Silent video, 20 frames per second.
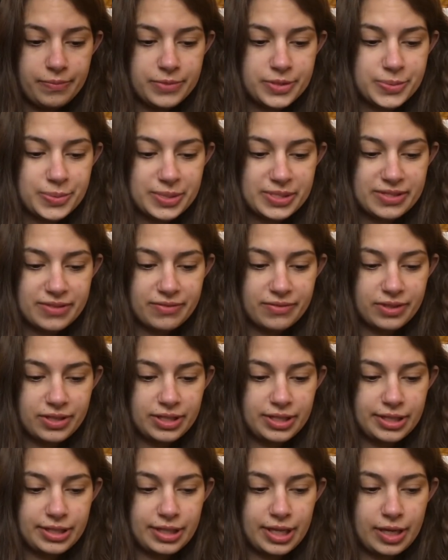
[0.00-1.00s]

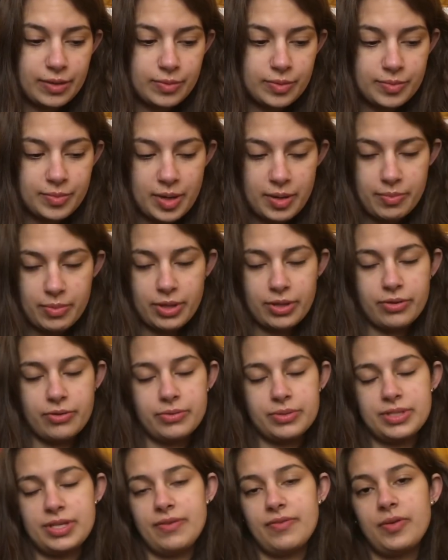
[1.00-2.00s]
specifically like when my mother
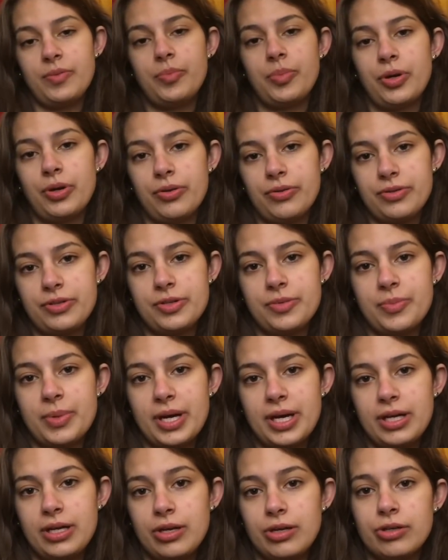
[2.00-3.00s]
was giving birth to
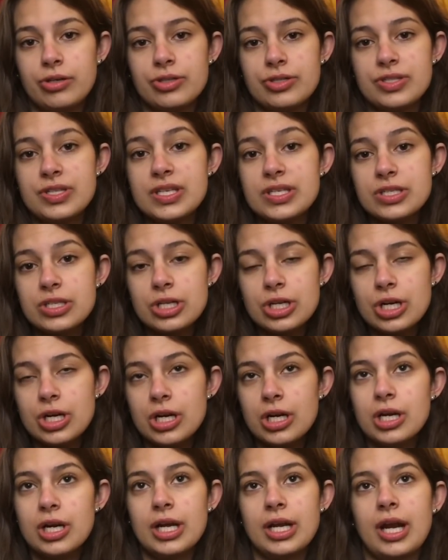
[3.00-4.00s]
my younger sister